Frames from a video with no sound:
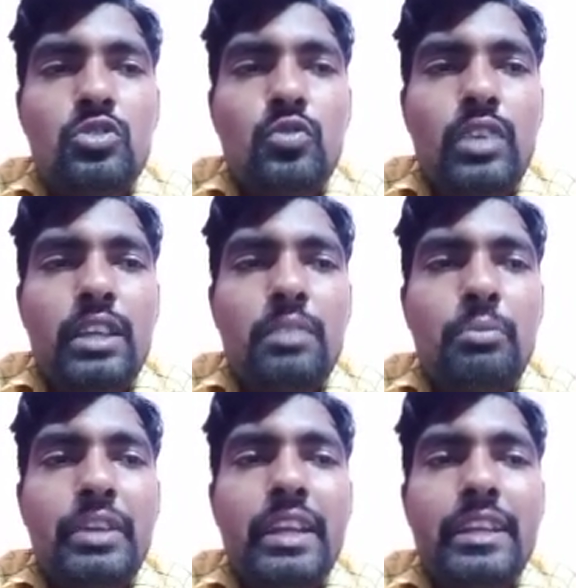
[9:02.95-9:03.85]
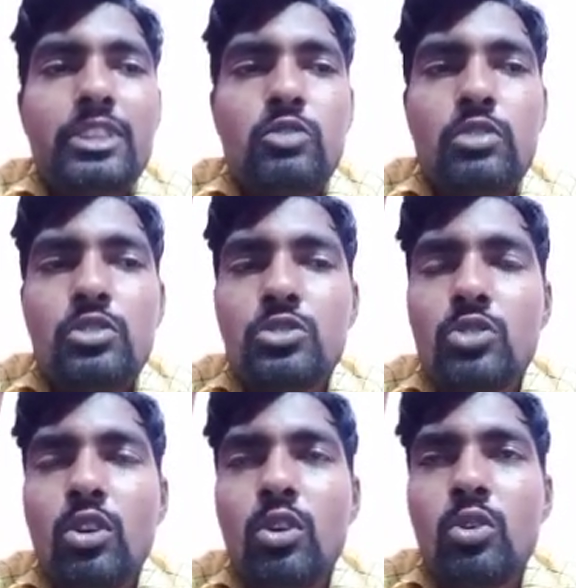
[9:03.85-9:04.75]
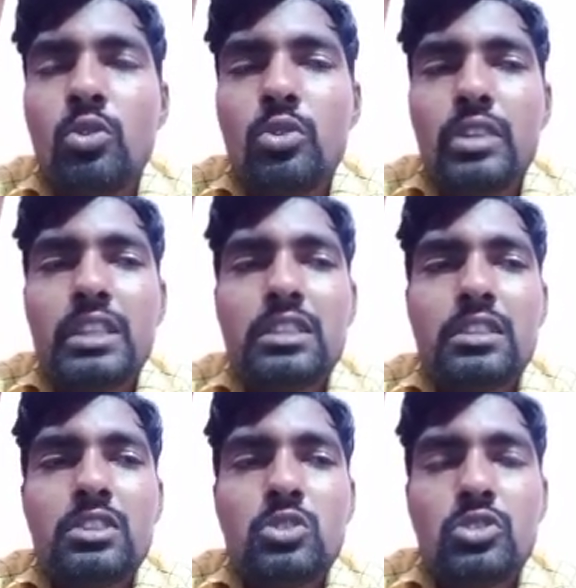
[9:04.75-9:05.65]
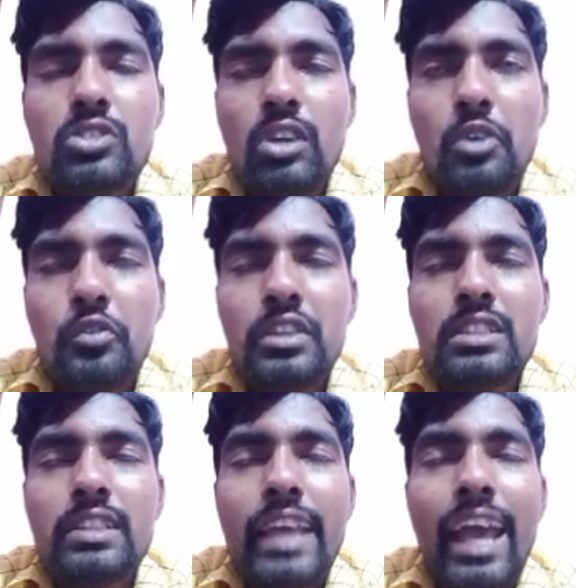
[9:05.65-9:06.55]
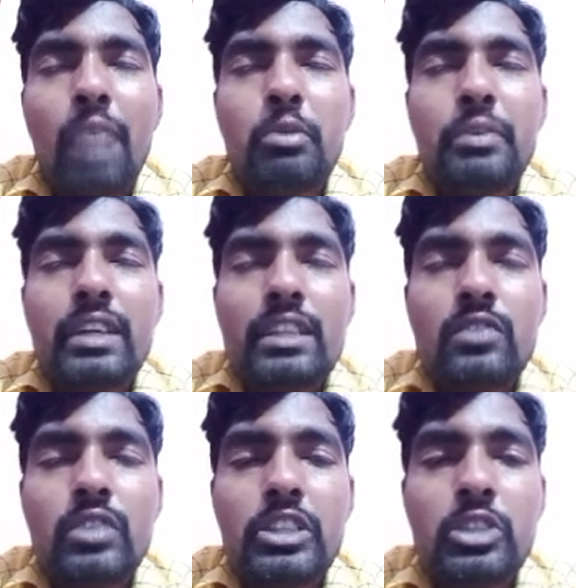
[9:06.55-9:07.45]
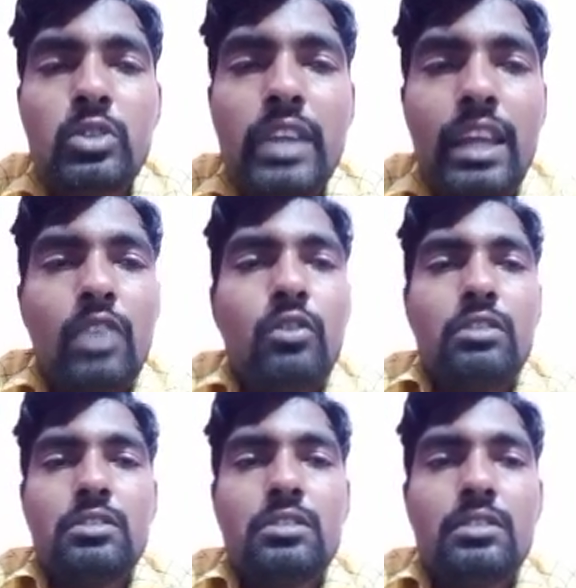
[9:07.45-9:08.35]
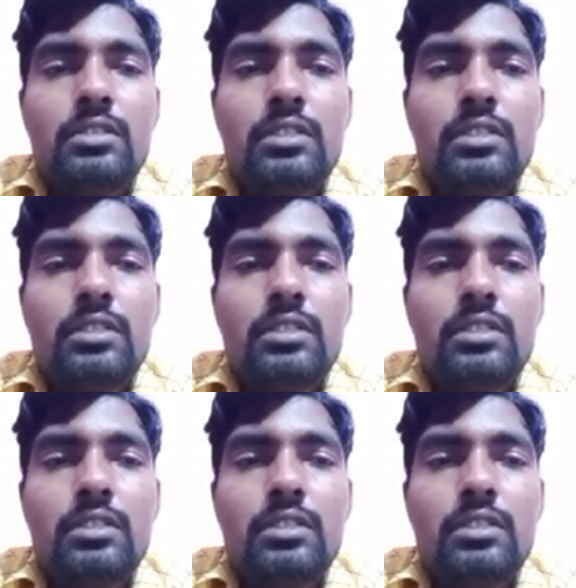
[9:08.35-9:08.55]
When P and S waves are reaches the surface, they have to be converted into the L waves.